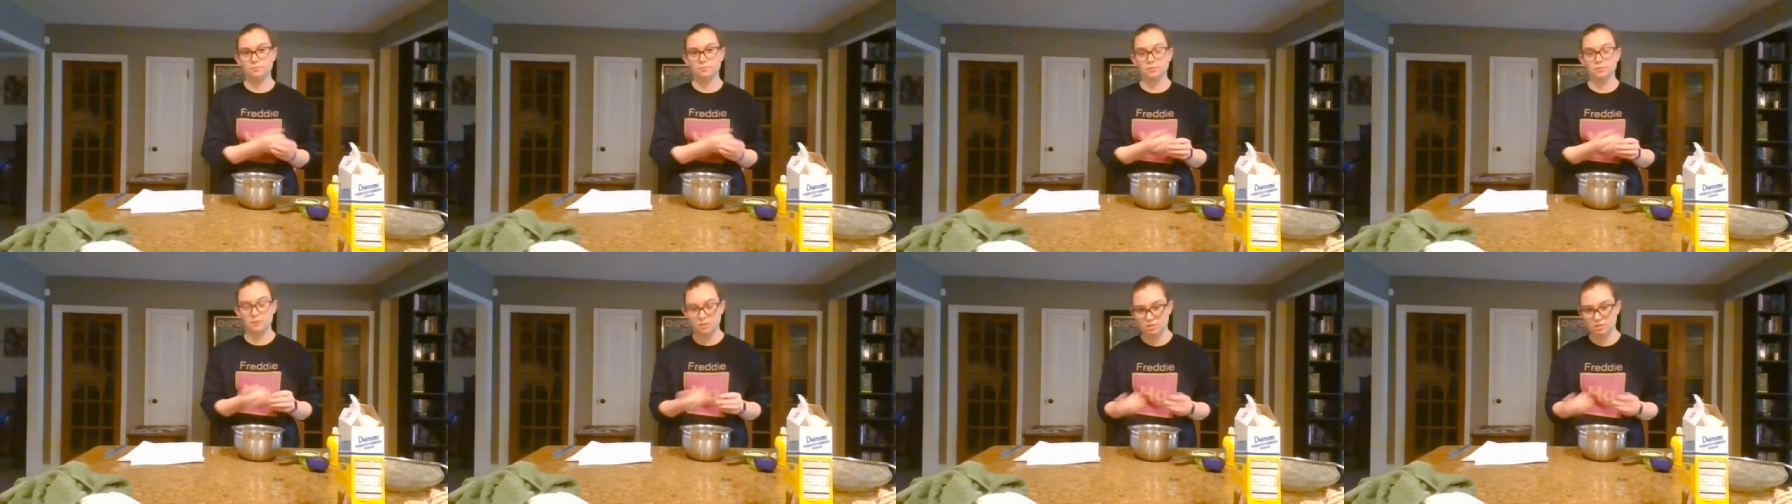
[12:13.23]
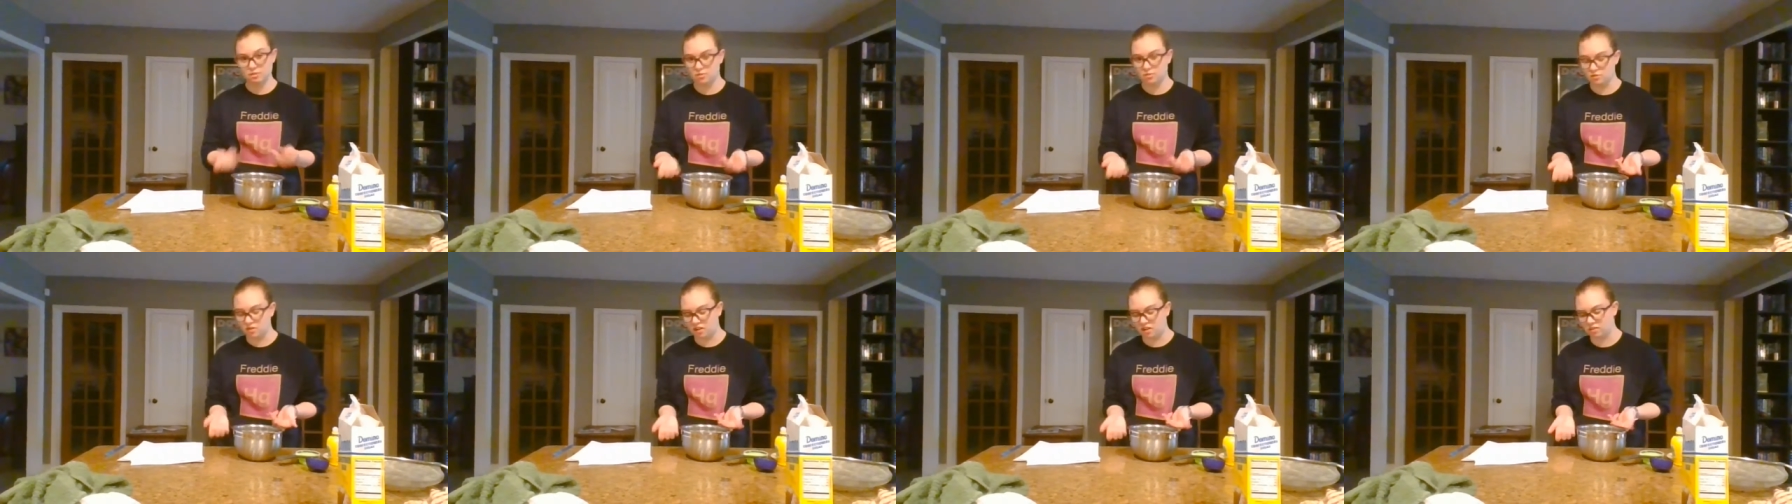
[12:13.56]

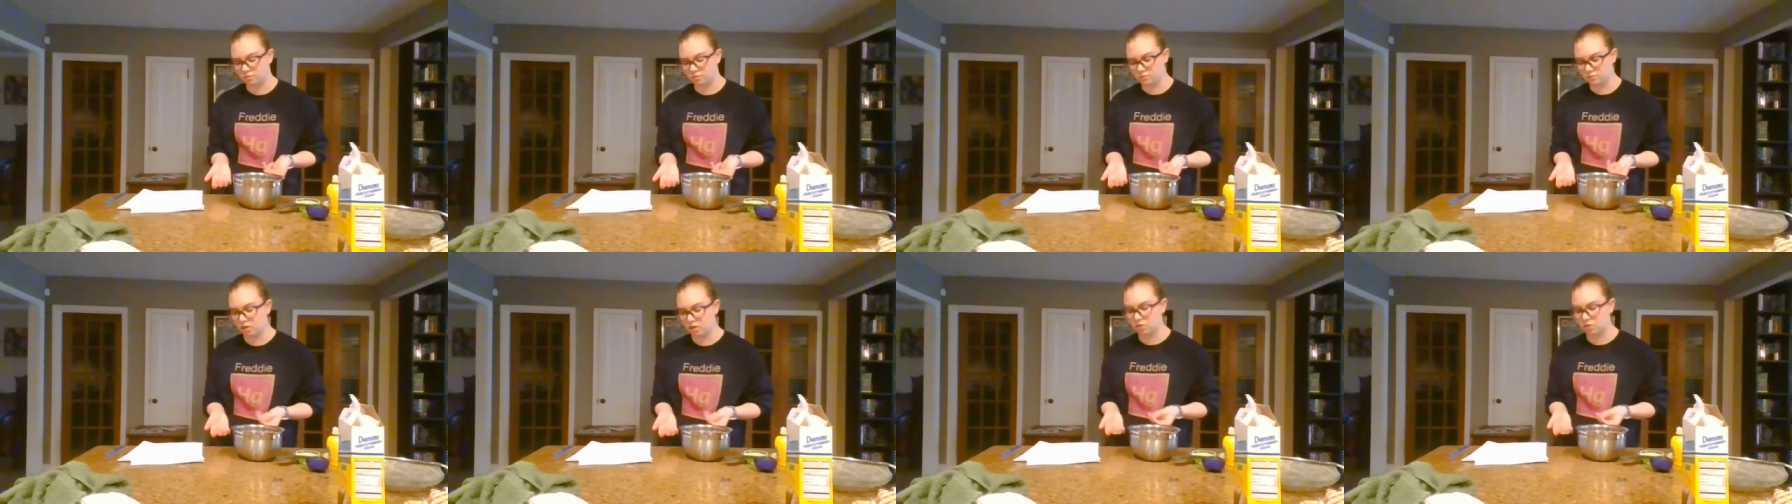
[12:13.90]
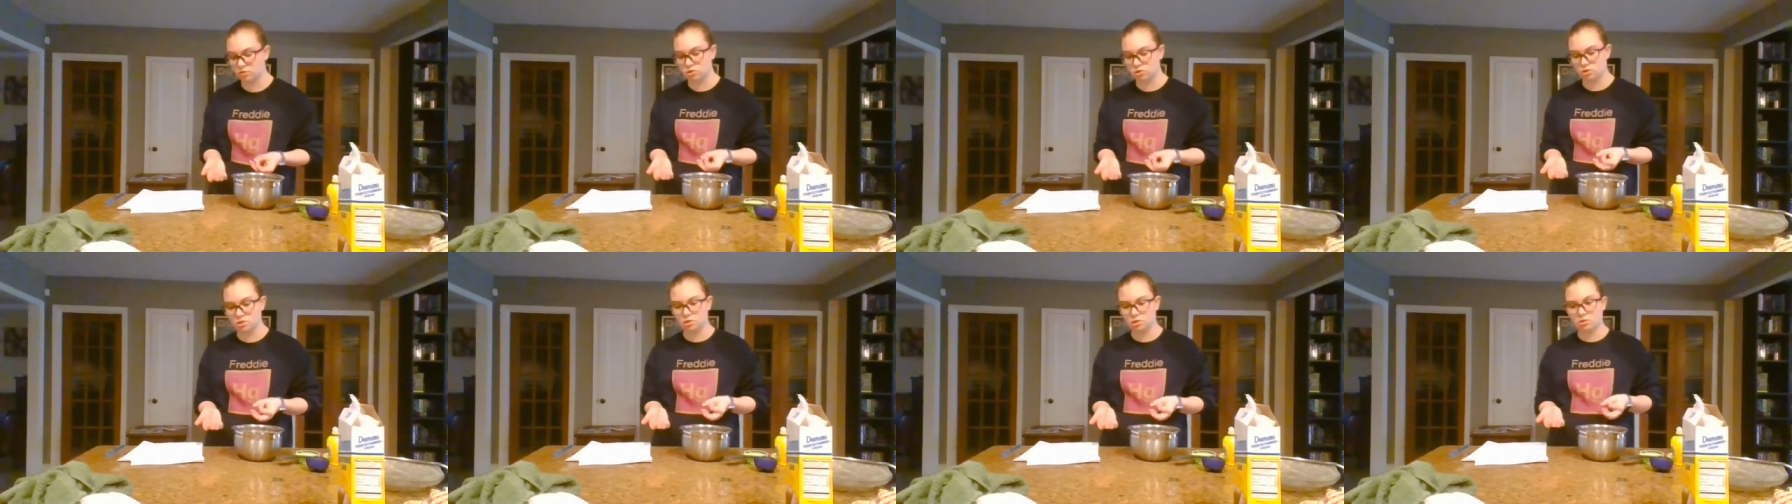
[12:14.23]
least developed
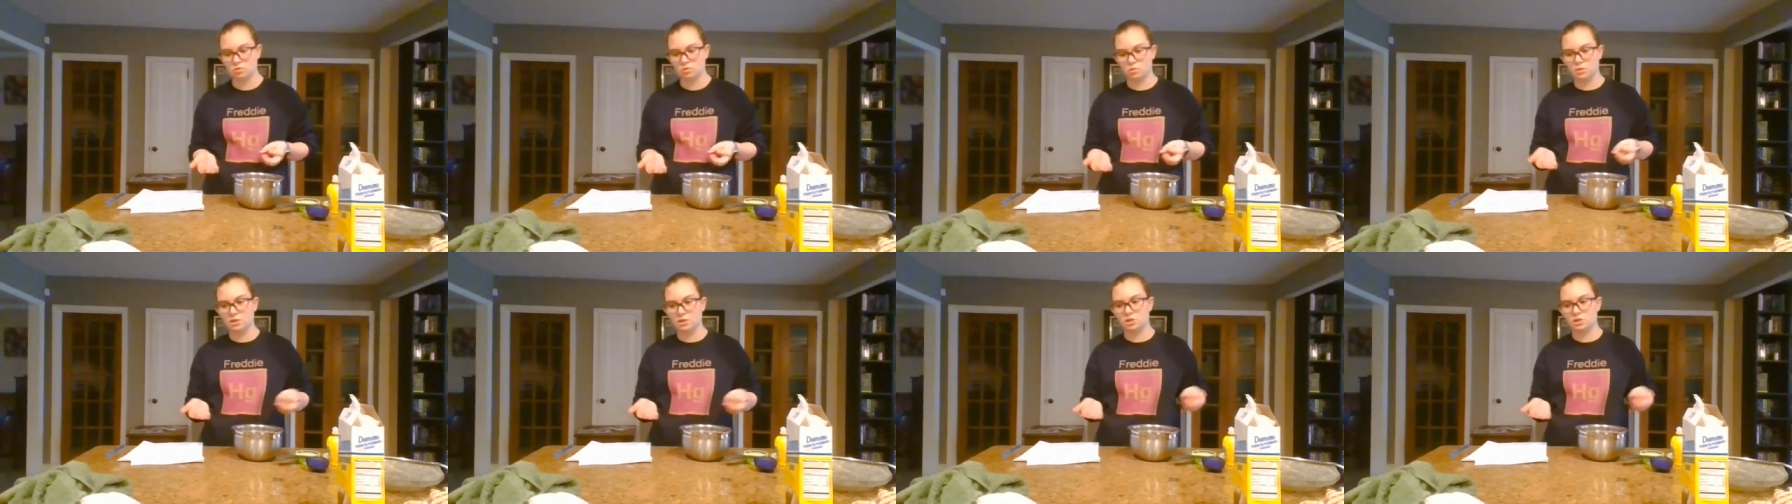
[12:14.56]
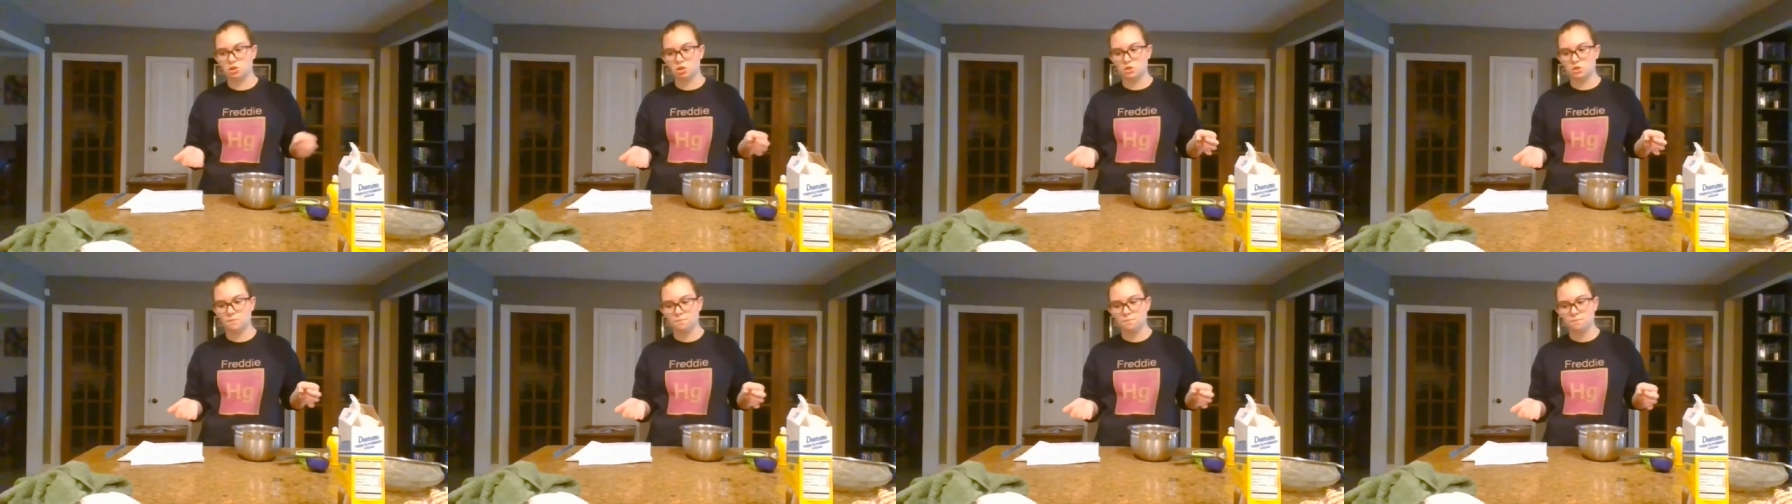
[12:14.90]
countries,
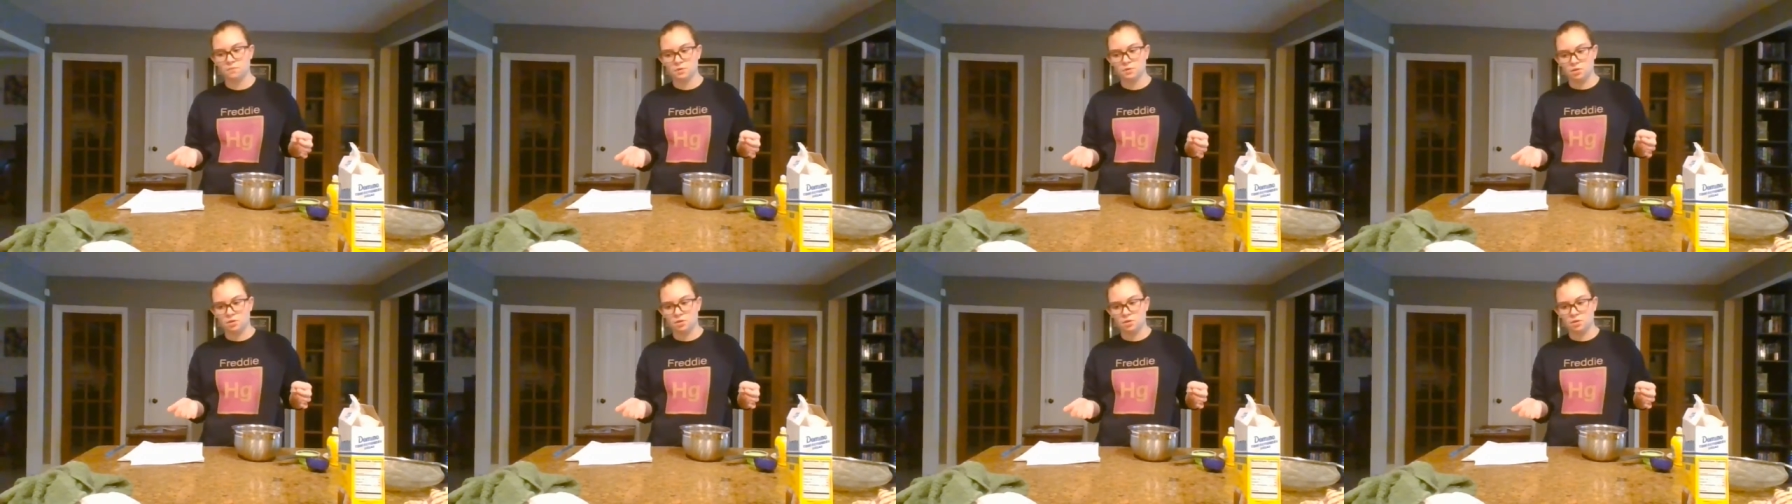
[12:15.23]
which